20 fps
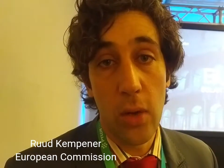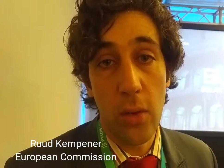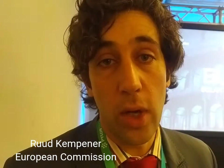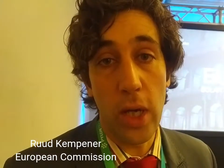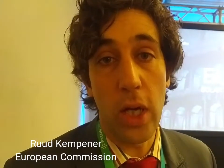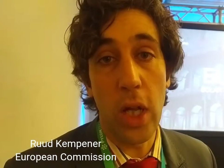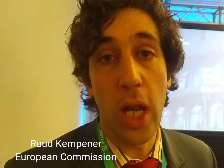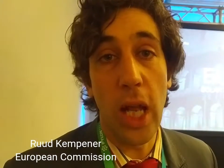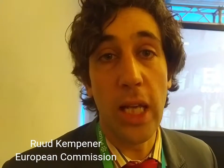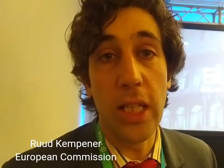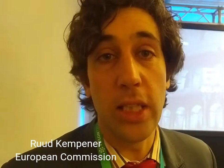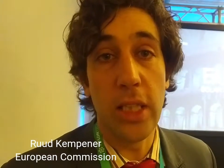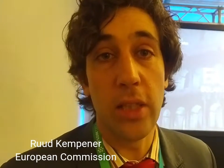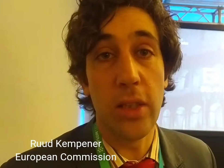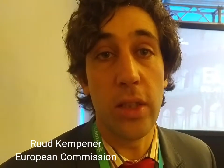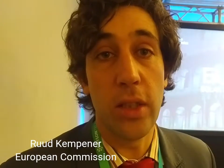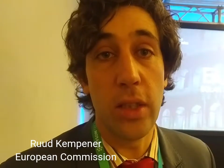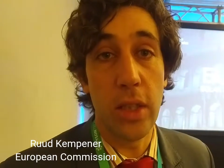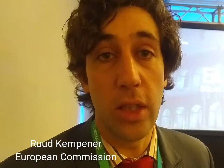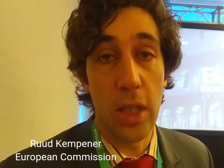
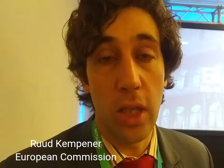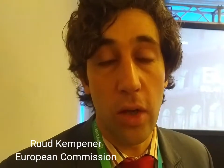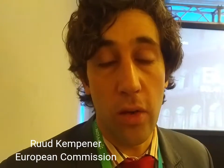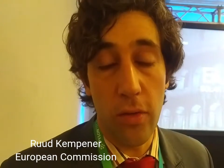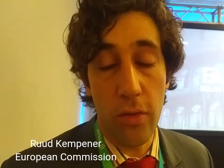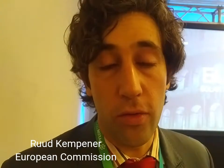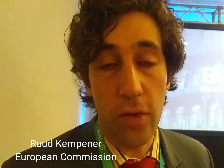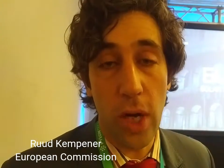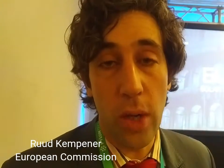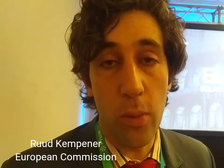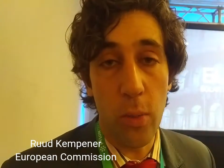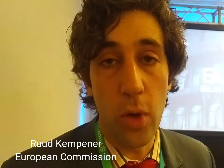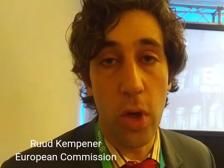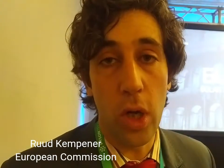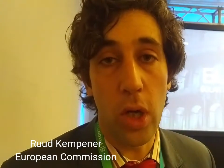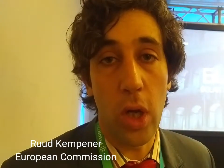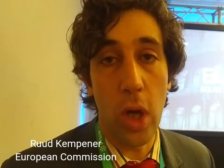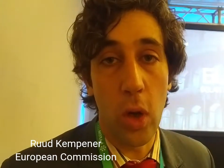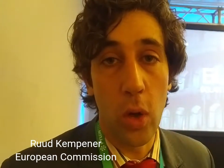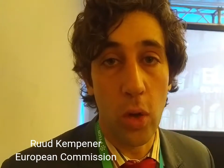regulation
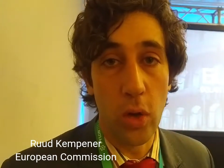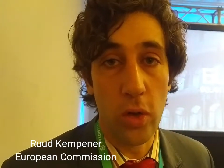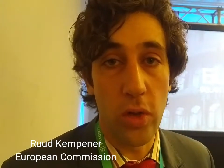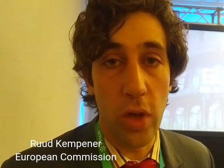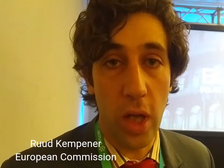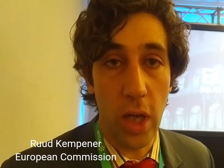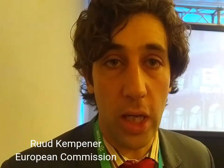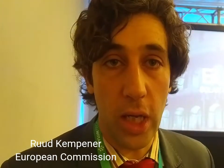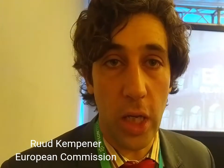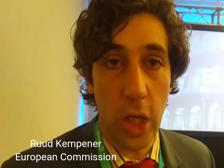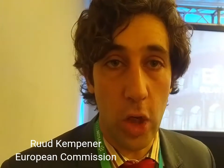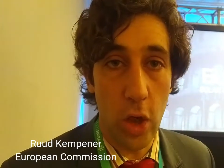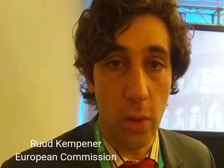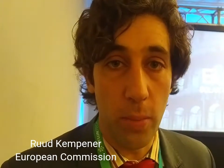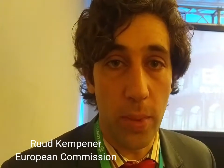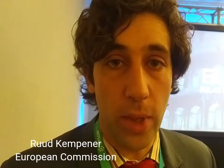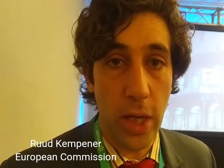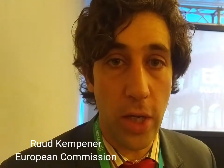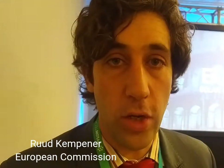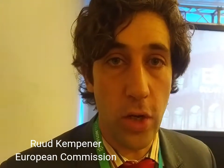framework looks like in the
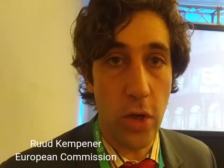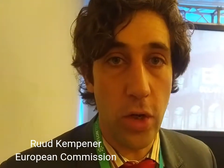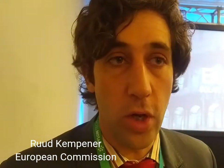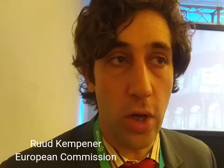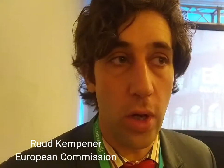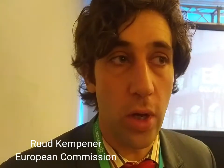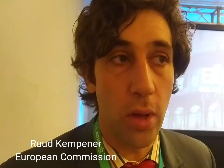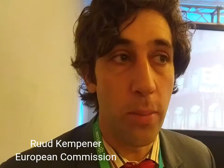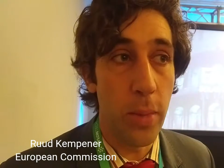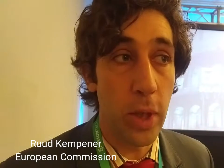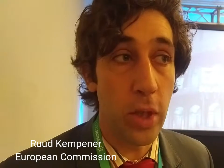European Union.